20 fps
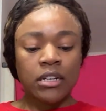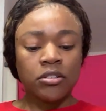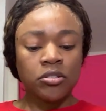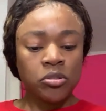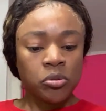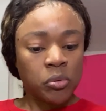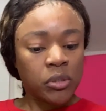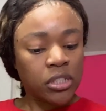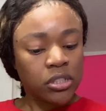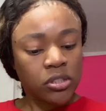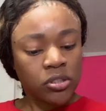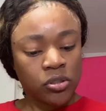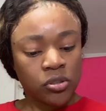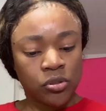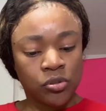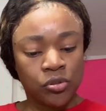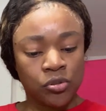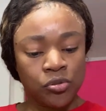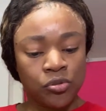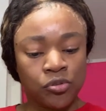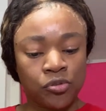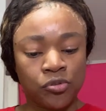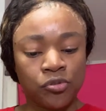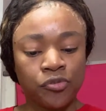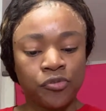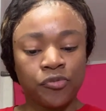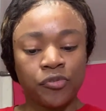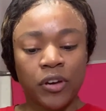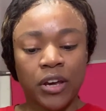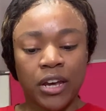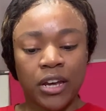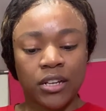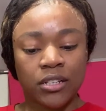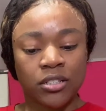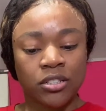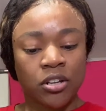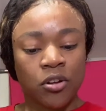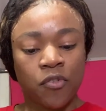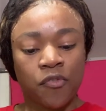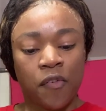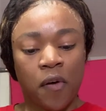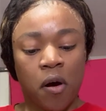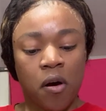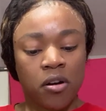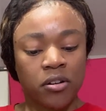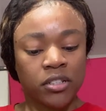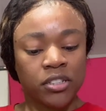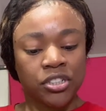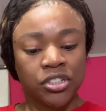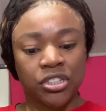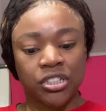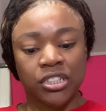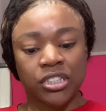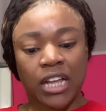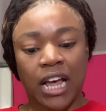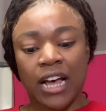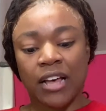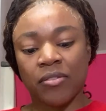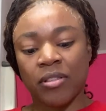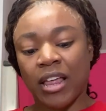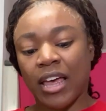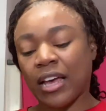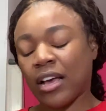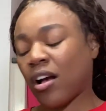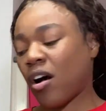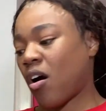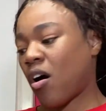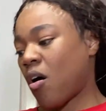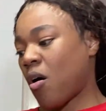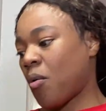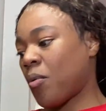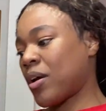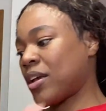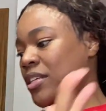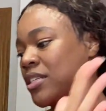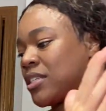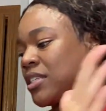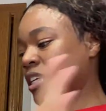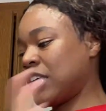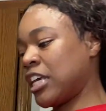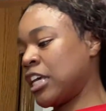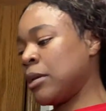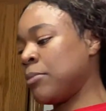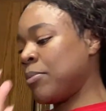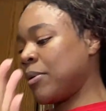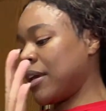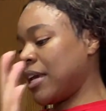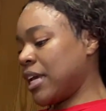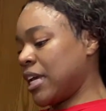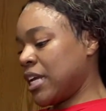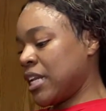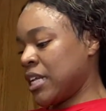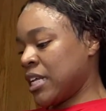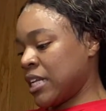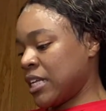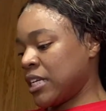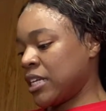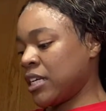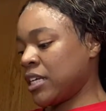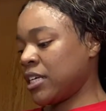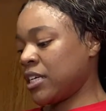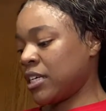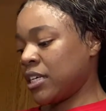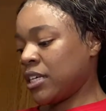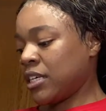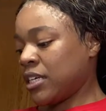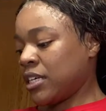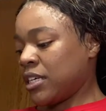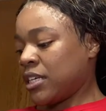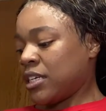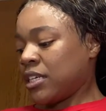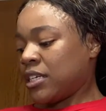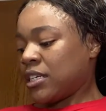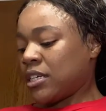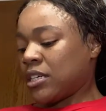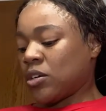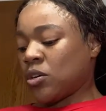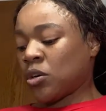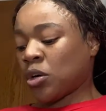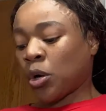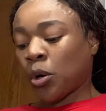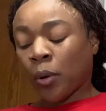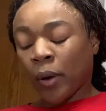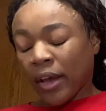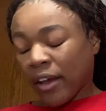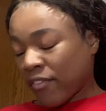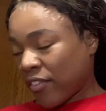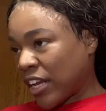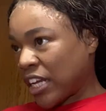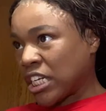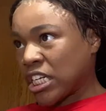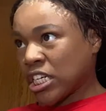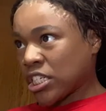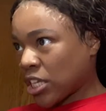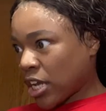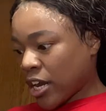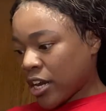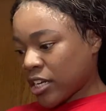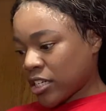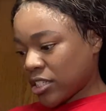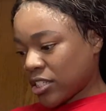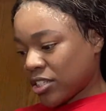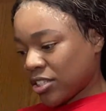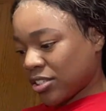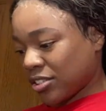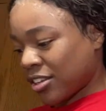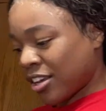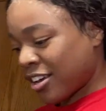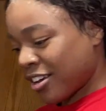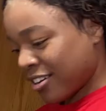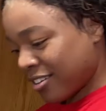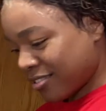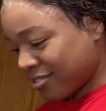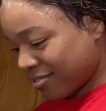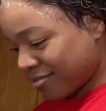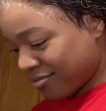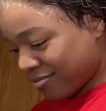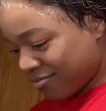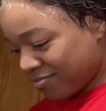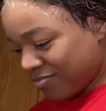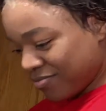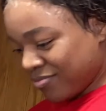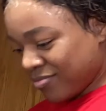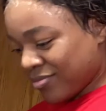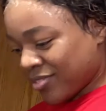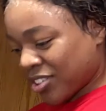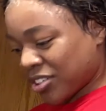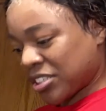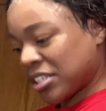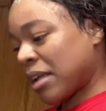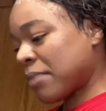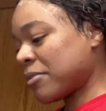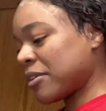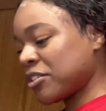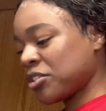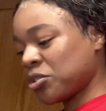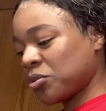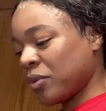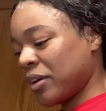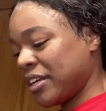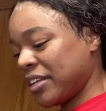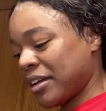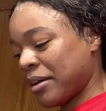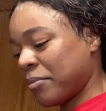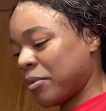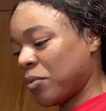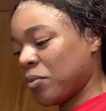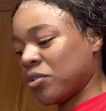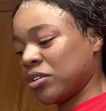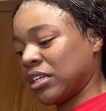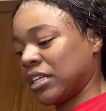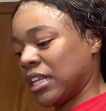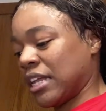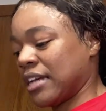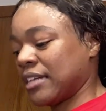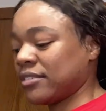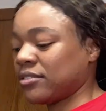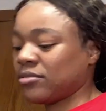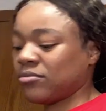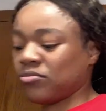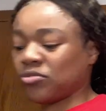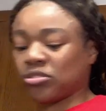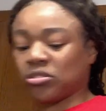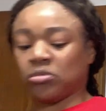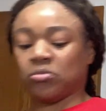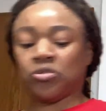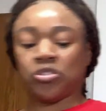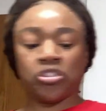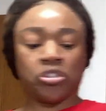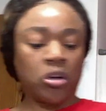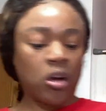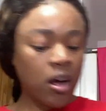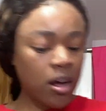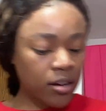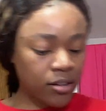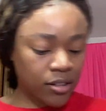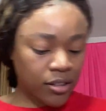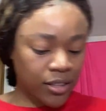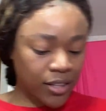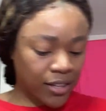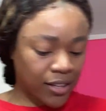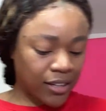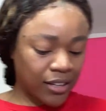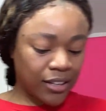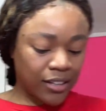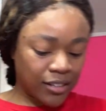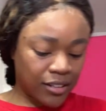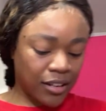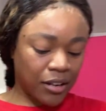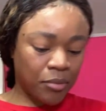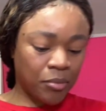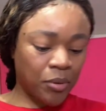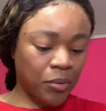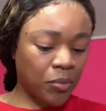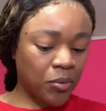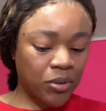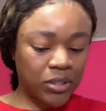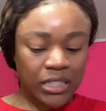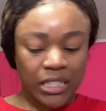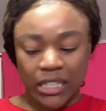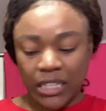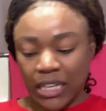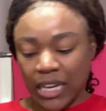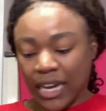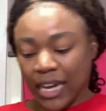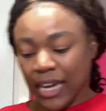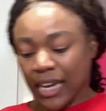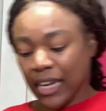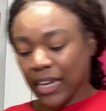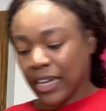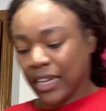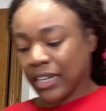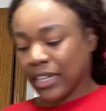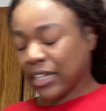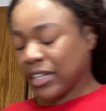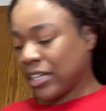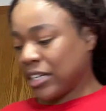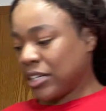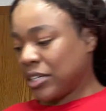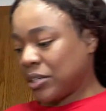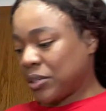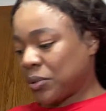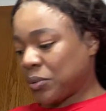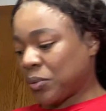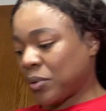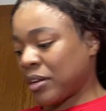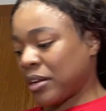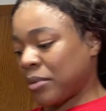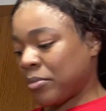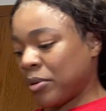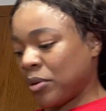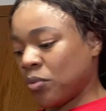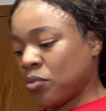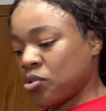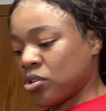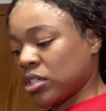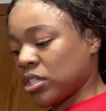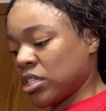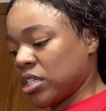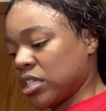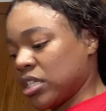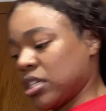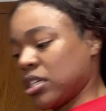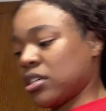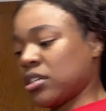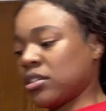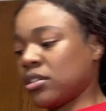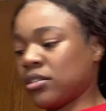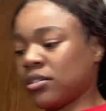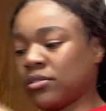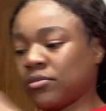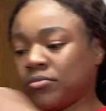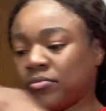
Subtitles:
got a sweet tooth, and so for all these years I like always keep eating or craving desserts. Something sweet. I be wanting like some chocolate. I be wanting like what I be wanting.